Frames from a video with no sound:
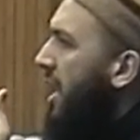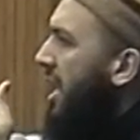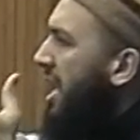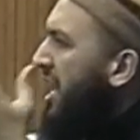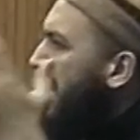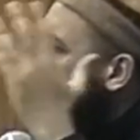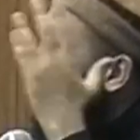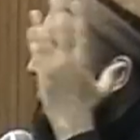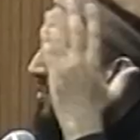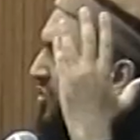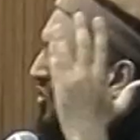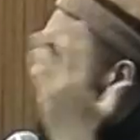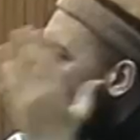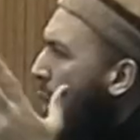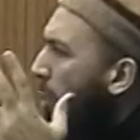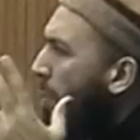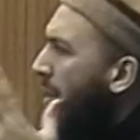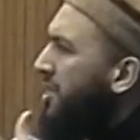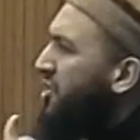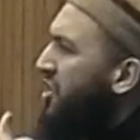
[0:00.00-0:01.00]
He loves them
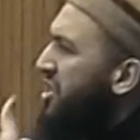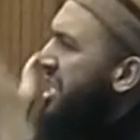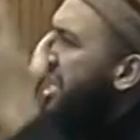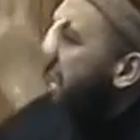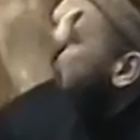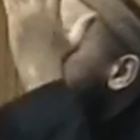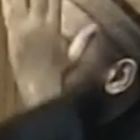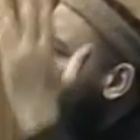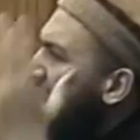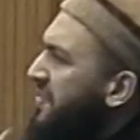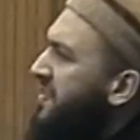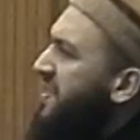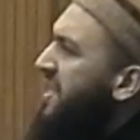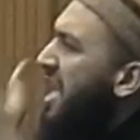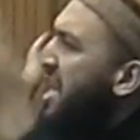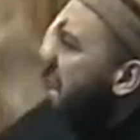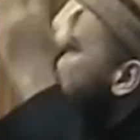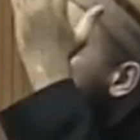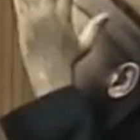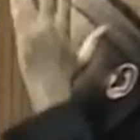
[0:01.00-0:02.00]
so much and he
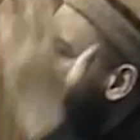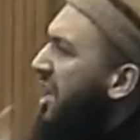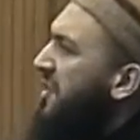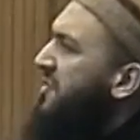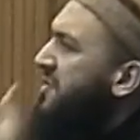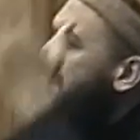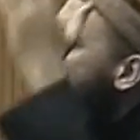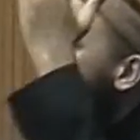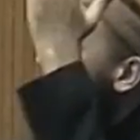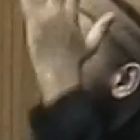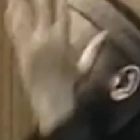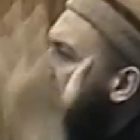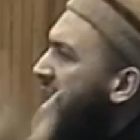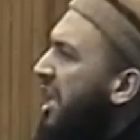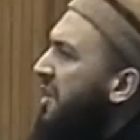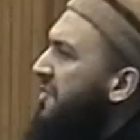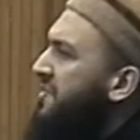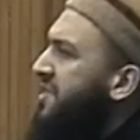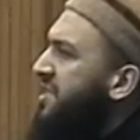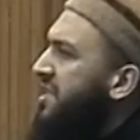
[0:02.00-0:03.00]
gives and he gives and he
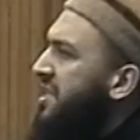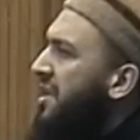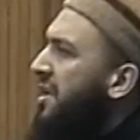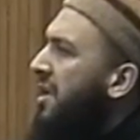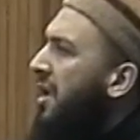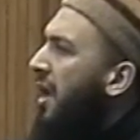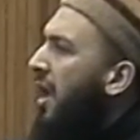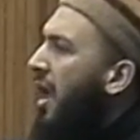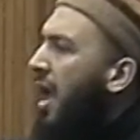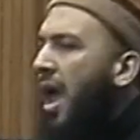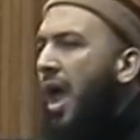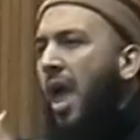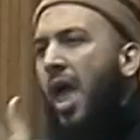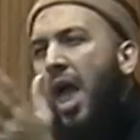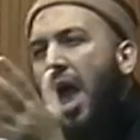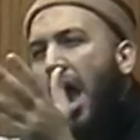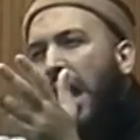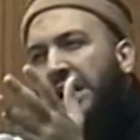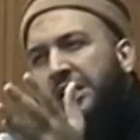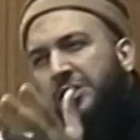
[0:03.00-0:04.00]
gives.
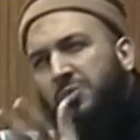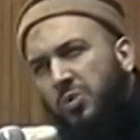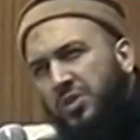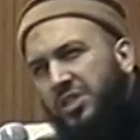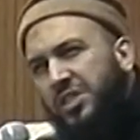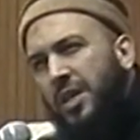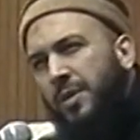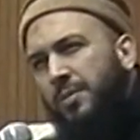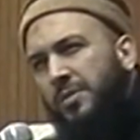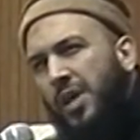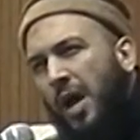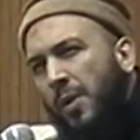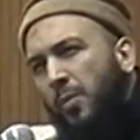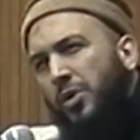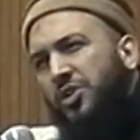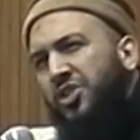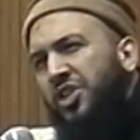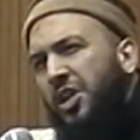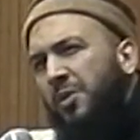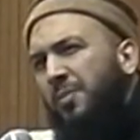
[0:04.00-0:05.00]
And these Muslims,
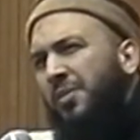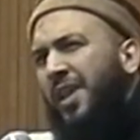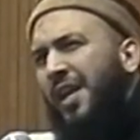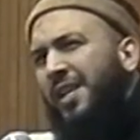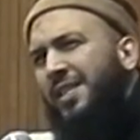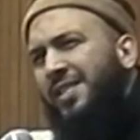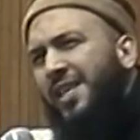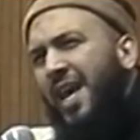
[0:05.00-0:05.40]
I'm watching them, they